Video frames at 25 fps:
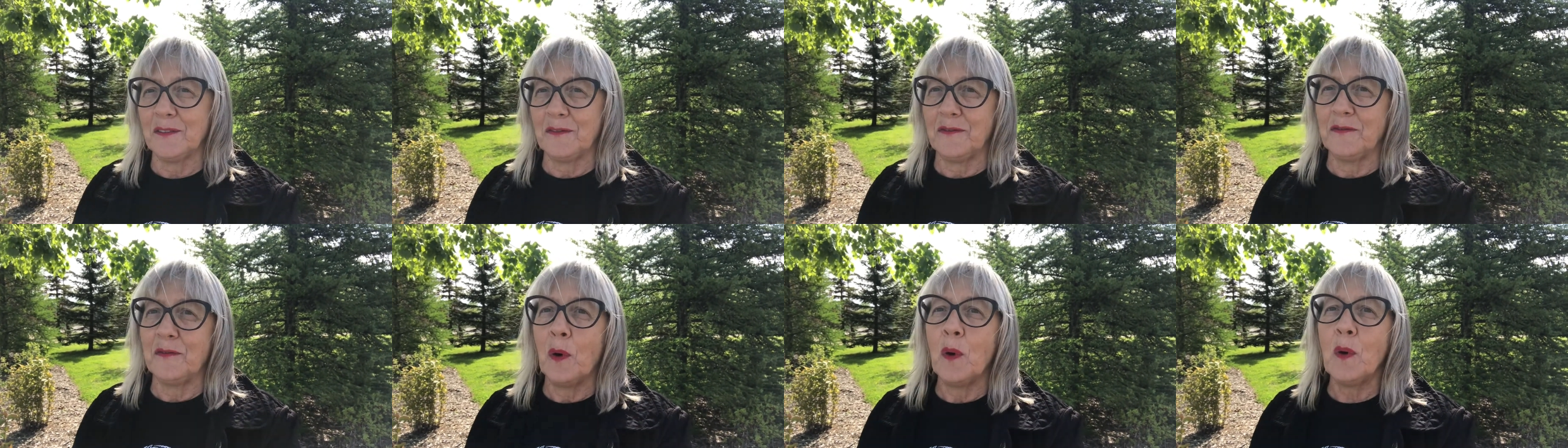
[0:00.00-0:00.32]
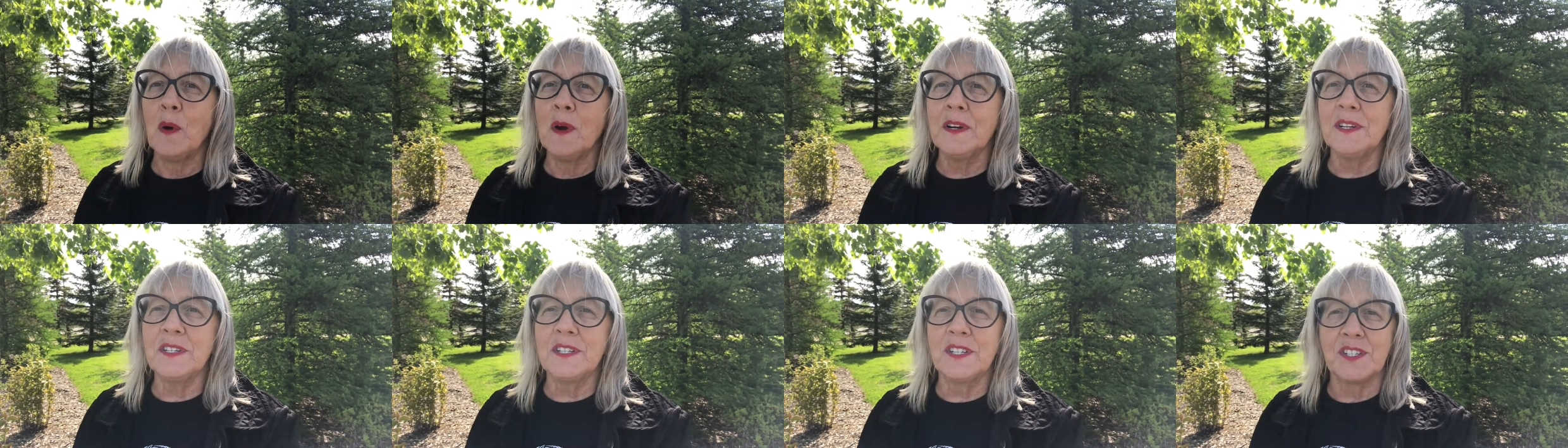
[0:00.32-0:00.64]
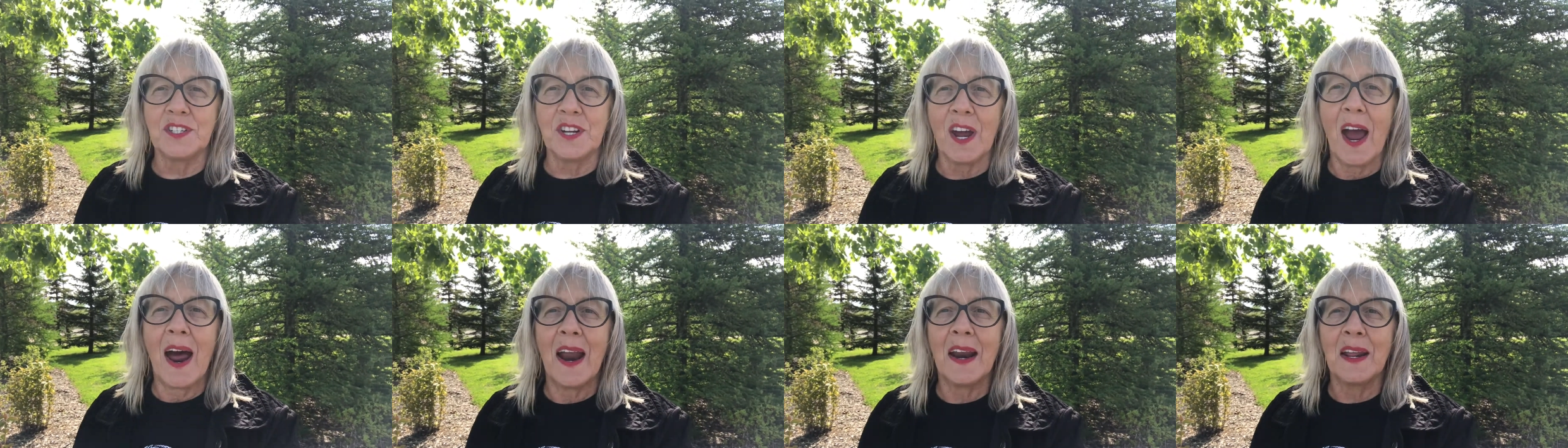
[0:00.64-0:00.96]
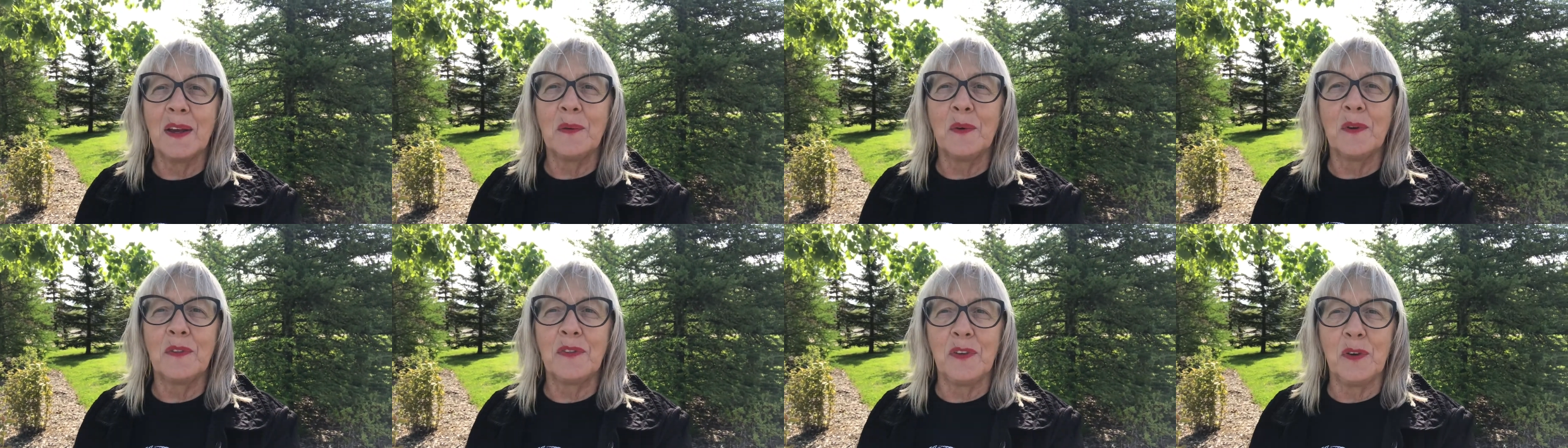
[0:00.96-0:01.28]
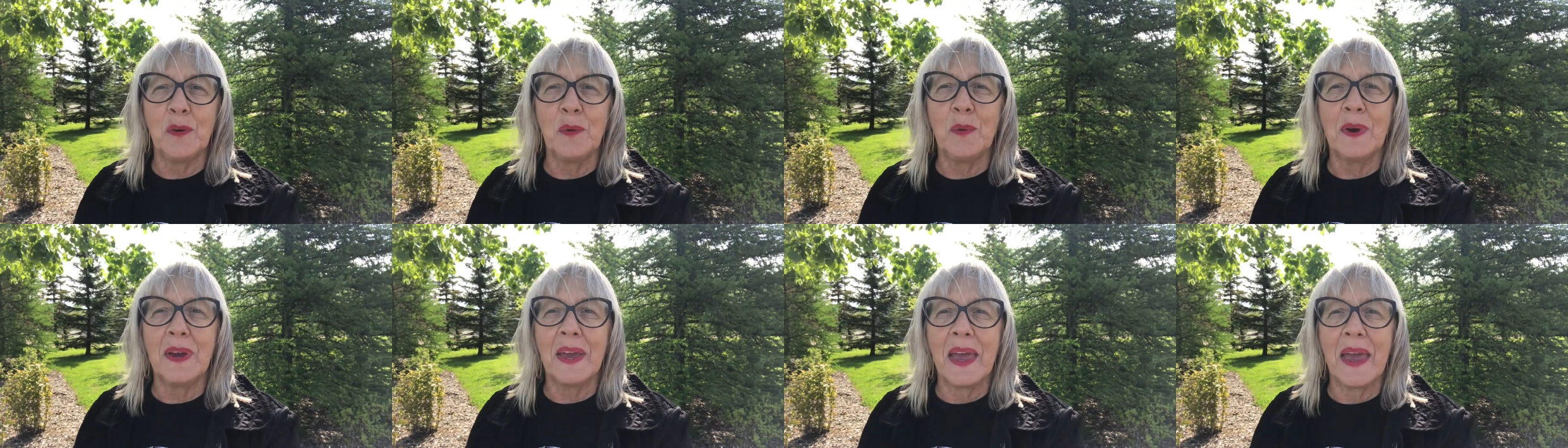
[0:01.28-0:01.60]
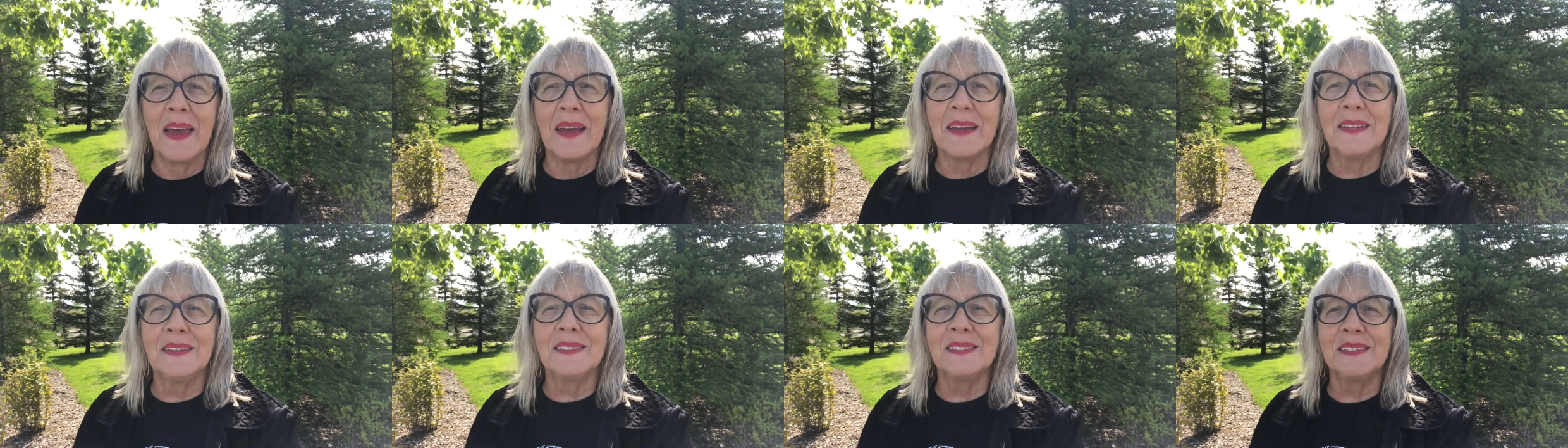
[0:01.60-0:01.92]
forward to chatting with you
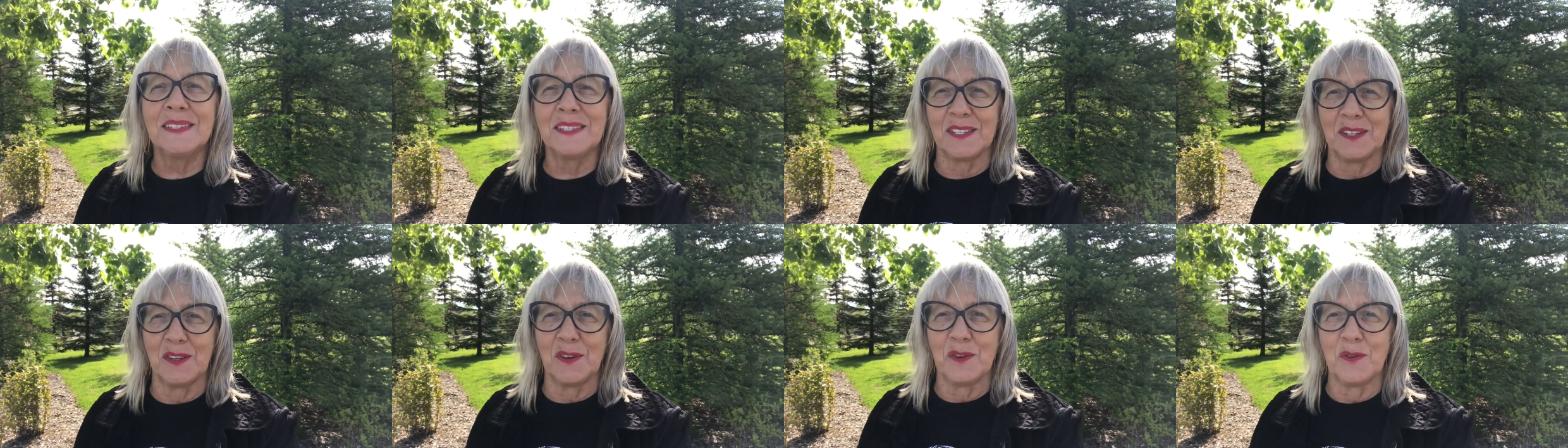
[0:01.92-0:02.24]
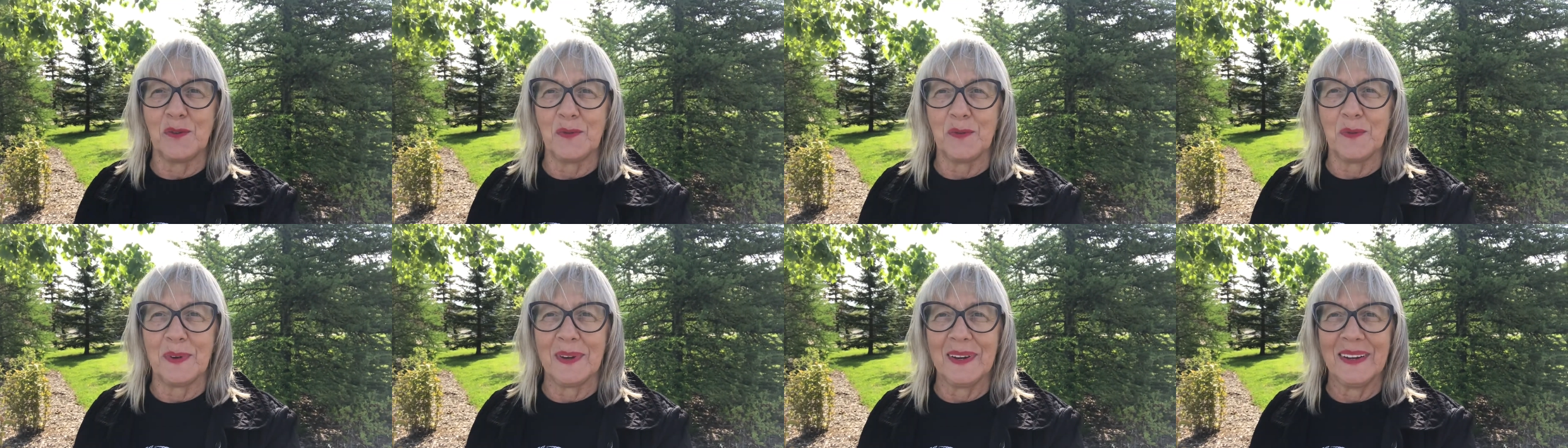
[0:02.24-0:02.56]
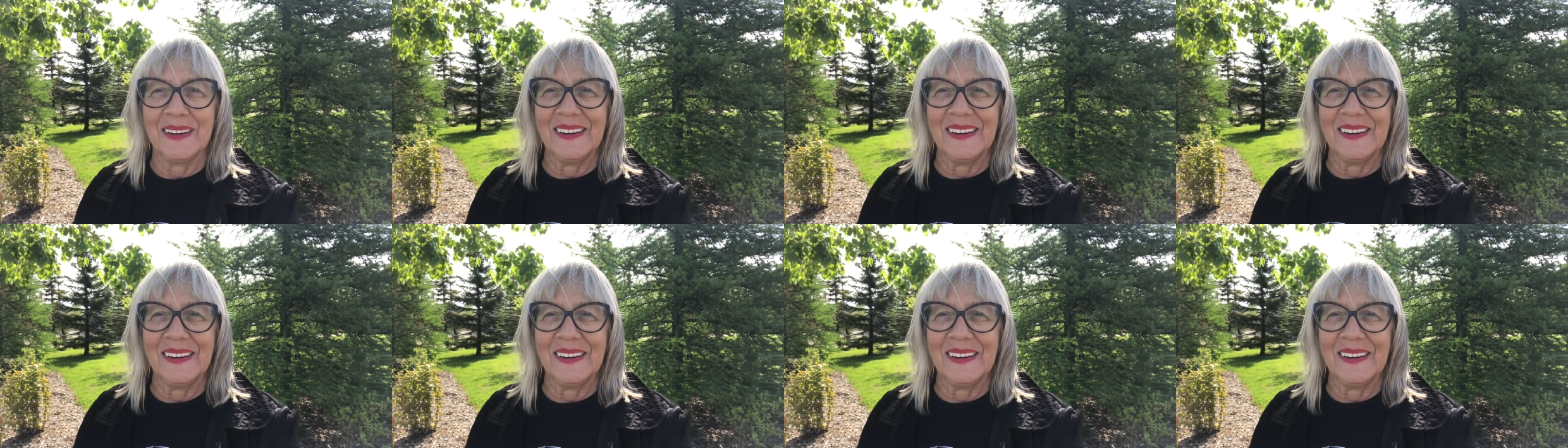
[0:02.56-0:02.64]
again soon.